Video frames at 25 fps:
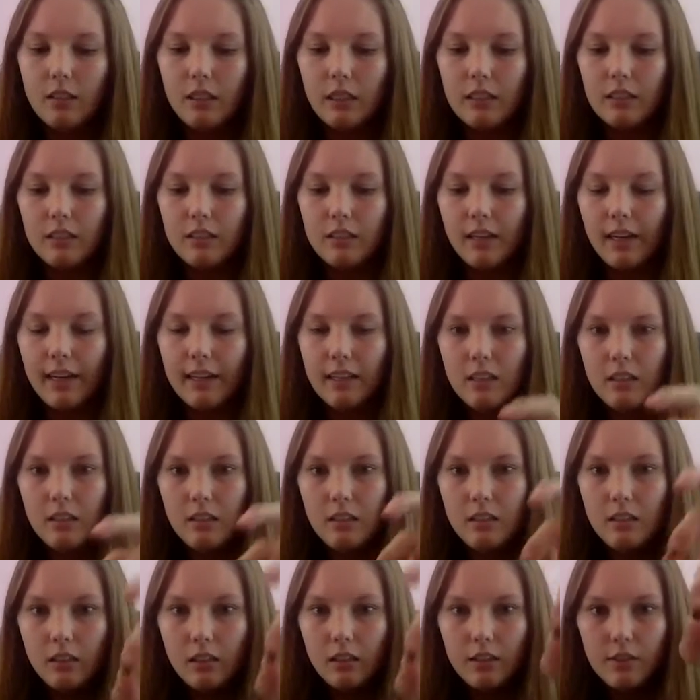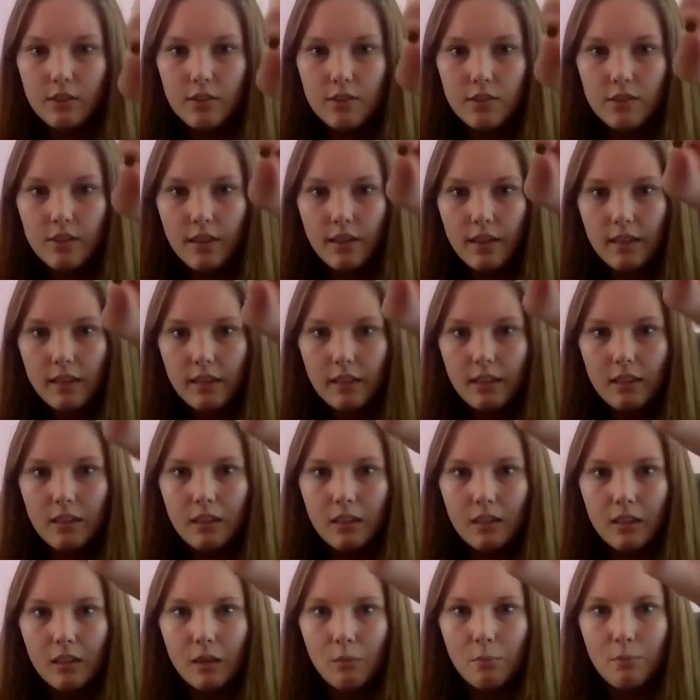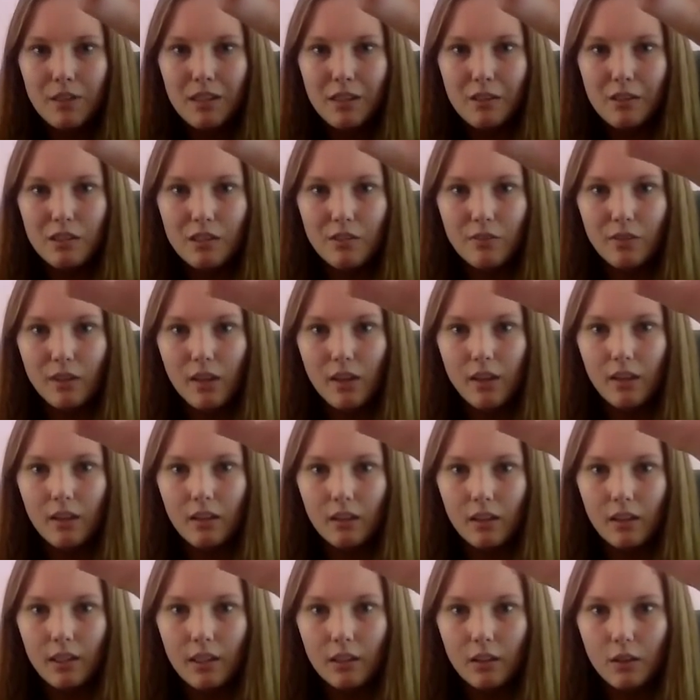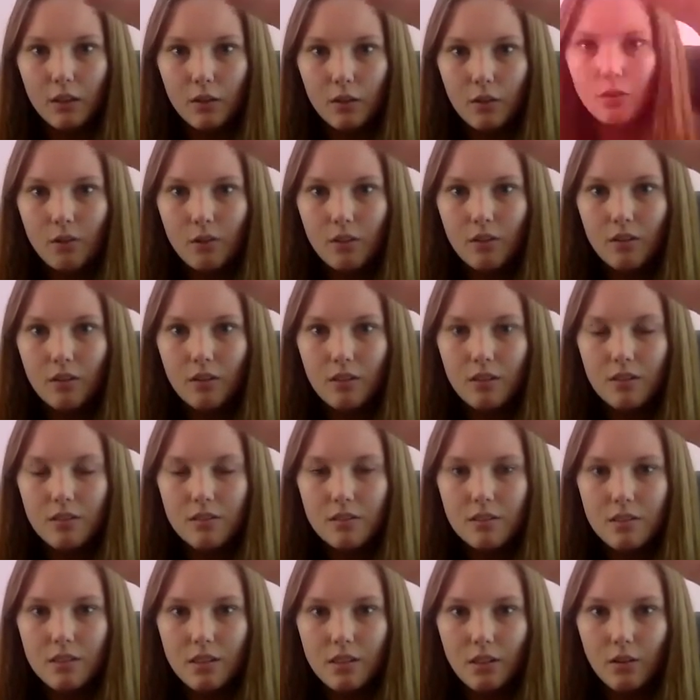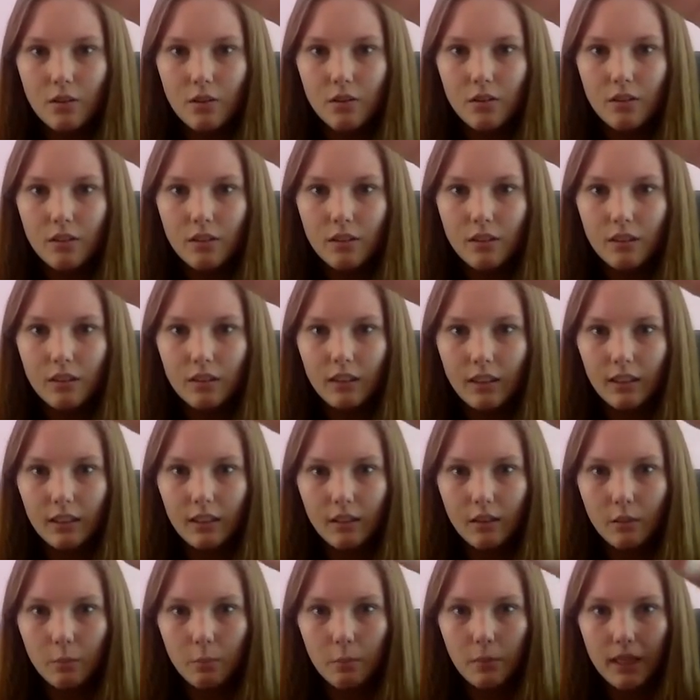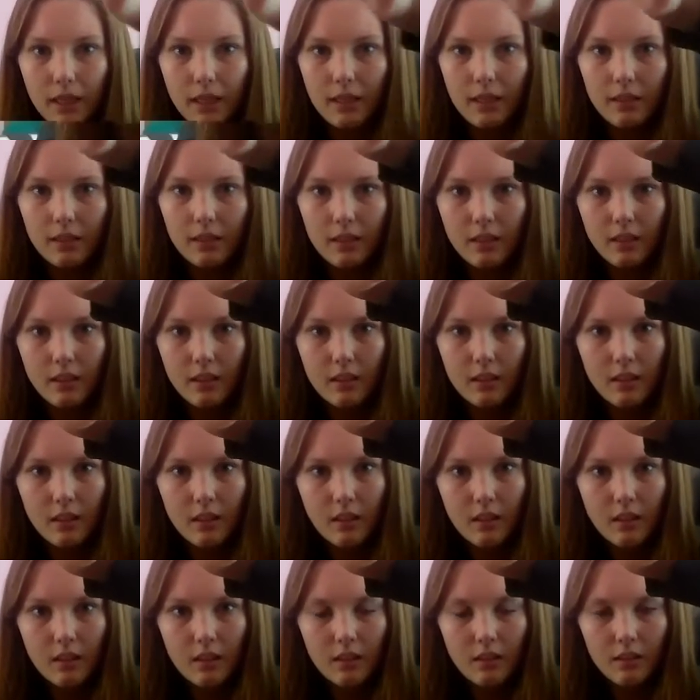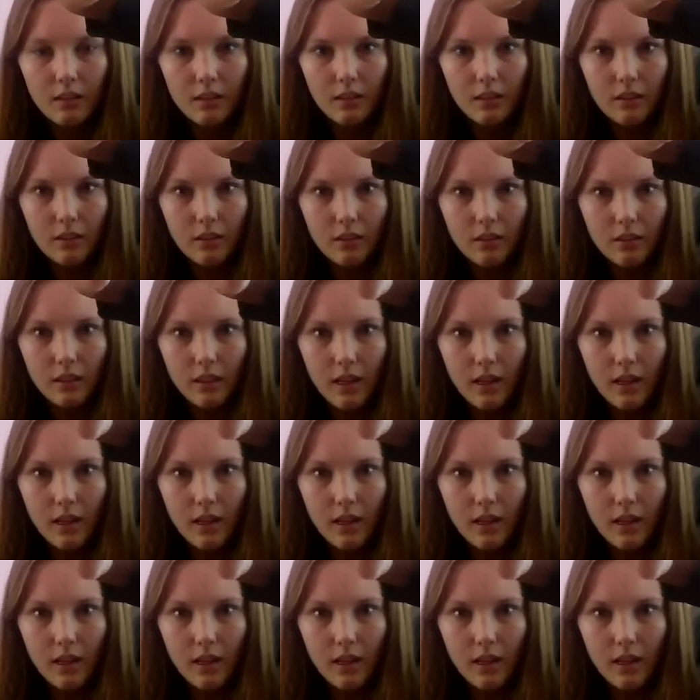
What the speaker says: It kind of looks like a piece of like a Lego. So like a little peg. You can see